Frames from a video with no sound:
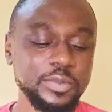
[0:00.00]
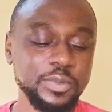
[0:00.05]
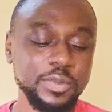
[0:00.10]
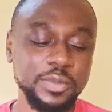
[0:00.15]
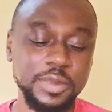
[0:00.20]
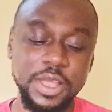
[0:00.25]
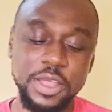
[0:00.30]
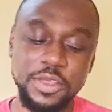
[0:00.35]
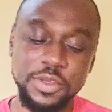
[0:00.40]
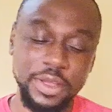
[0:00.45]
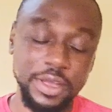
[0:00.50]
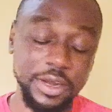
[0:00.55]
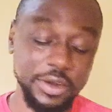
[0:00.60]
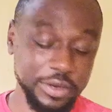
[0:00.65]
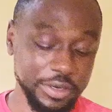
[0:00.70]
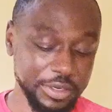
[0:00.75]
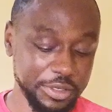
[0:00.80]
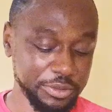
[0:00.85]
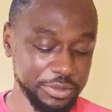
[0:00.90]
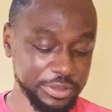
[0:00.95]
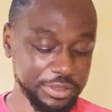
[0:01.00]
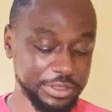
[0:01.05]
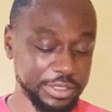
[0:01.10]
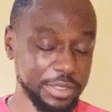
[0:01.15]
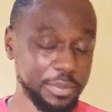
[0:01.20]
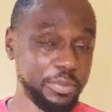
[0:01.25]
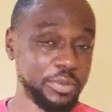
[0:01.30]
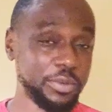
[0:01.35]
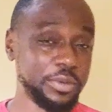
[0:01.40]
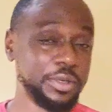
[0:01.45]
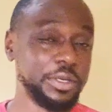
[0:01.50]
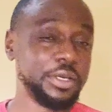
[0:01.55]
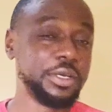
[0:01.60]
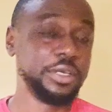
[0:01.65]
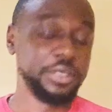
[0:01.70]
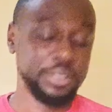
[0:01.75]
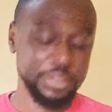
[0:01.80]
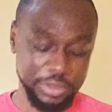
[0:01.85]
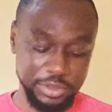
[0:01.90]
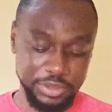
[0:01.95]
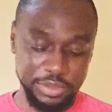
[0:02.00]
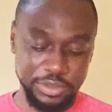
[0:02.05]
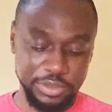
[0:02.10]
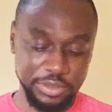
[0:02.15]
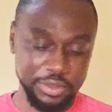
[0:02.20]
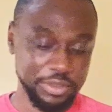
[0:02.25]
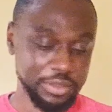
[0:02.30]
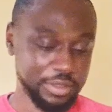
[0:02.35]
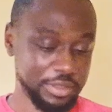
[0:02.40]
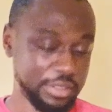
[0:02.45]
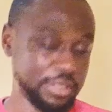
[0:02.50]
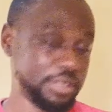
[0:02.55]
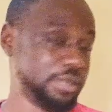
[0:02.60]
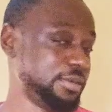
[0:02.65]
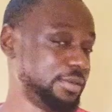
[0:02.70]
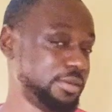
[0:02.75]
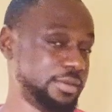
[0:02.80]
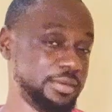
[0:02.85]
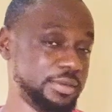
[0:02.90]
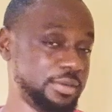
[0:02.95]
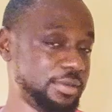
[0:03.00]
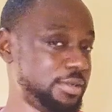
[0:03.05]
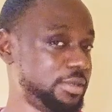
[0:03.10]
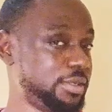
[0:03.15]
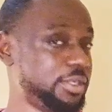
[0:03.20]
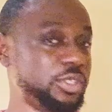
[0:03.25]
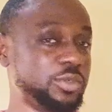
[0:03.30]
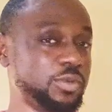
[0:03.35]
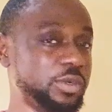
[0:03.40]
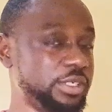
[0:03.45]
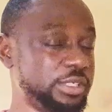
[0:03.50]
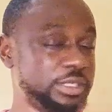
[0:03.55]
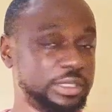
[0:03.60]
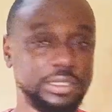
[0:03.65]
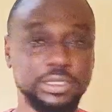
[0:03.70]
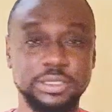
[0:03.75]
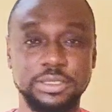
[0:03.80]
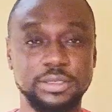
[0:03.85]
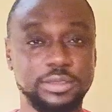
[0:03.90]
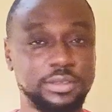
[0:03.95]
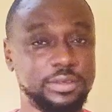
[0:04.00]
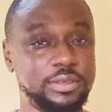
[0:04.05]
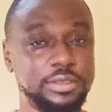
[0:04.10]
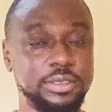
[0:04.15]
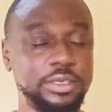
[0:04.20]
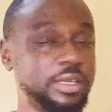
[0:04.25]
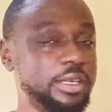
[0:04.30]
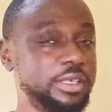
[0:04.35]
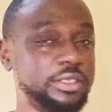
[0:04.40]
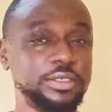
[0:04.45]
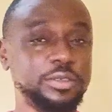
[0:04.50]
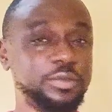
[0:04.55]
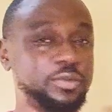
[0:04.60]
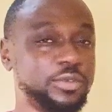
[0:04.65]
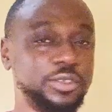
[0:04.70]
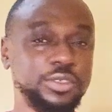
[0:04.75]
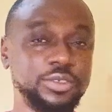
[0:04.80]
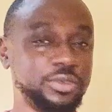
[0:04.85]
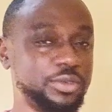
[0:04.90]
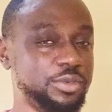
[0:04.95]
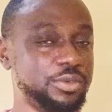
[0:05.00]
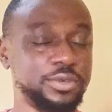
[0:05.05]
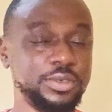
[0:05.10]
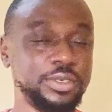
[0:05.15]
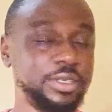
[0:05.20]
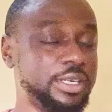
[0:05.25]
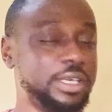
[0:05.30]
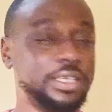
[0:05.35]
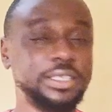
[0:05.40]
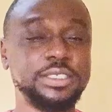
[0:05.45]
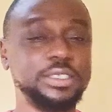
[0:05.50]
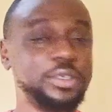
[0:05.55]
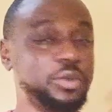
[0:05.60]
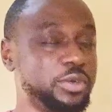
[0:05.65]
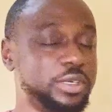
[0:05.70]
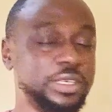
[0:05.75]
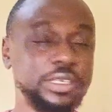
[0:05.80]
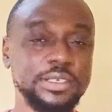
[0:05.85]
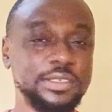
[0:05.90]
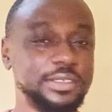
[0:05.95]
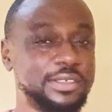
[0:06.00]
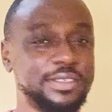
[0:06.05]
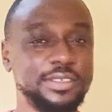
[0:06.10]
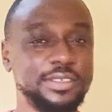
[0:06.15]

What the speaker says: and you can reduce the tempo. Now, this one is in case if you want to dance away,